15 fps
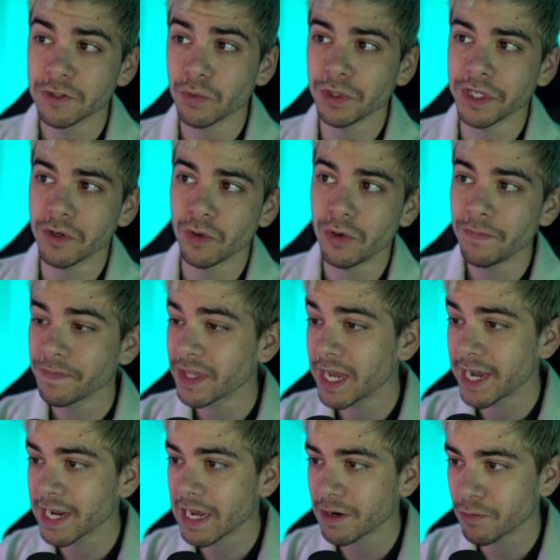really cool.
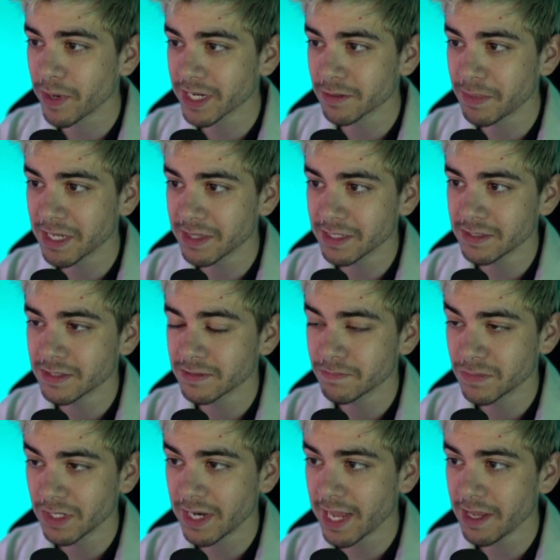I got wrecked by this
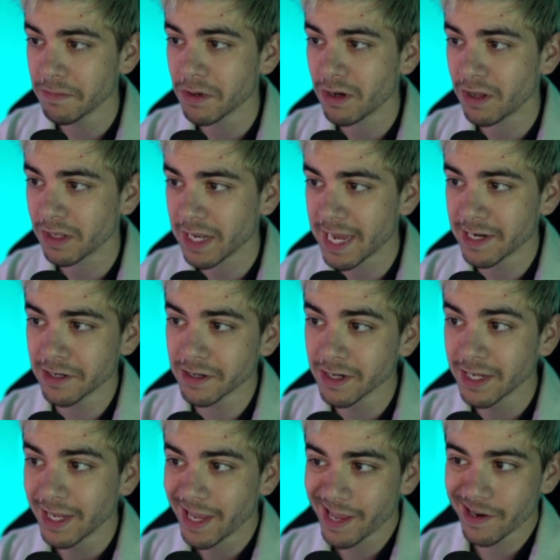today on ladder,
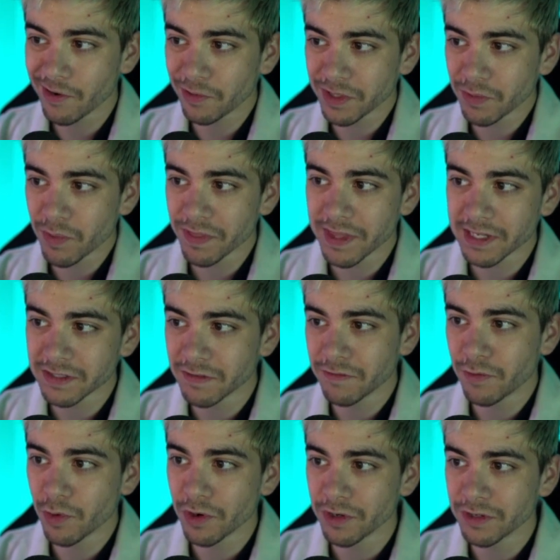and only
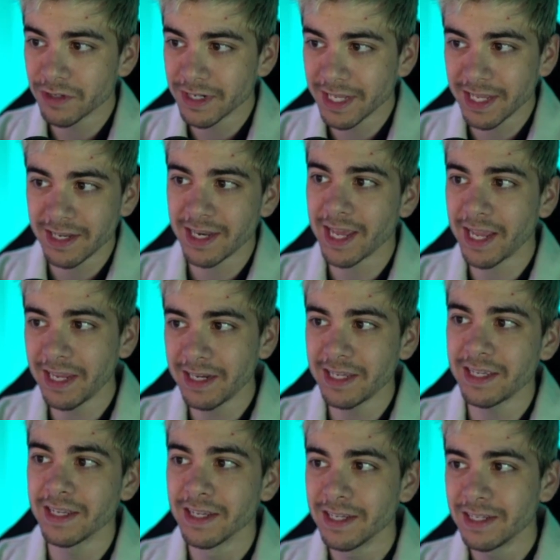
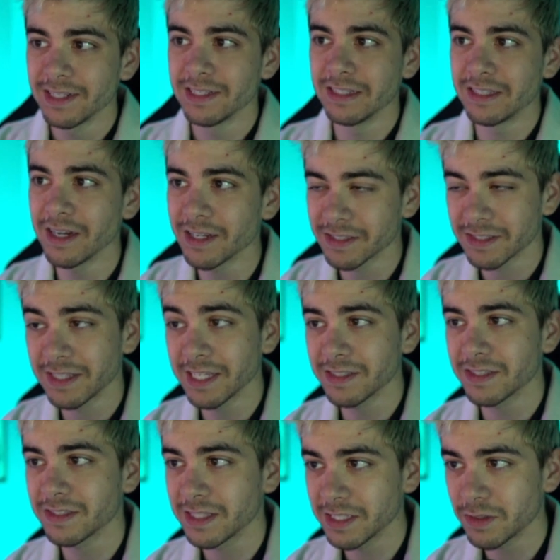1,480 dust.
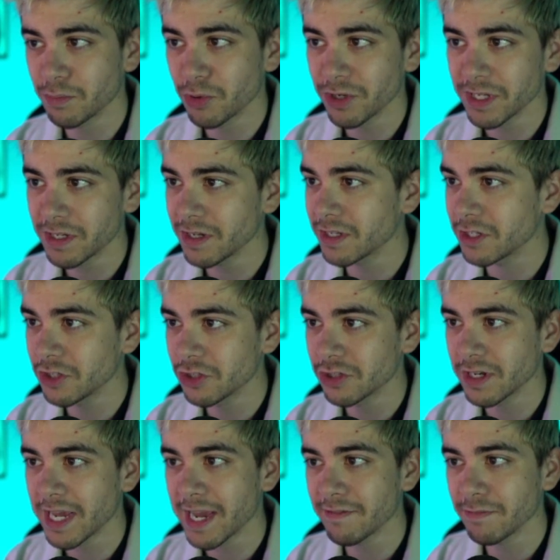That's pretty good. You
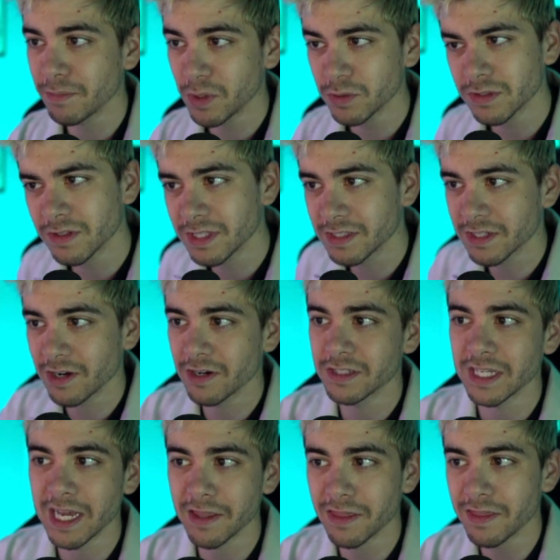should have most of these
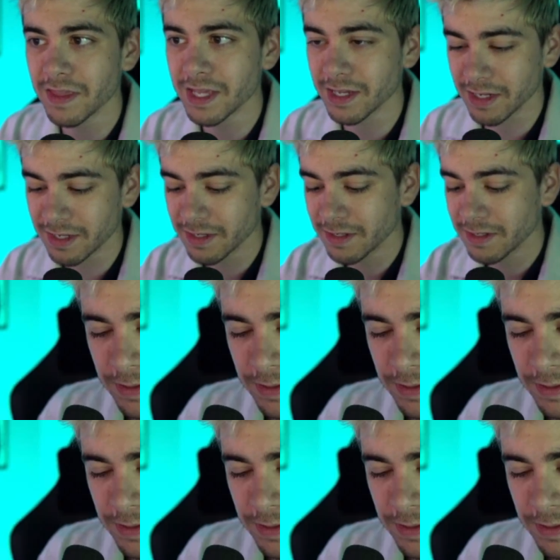cards, I think.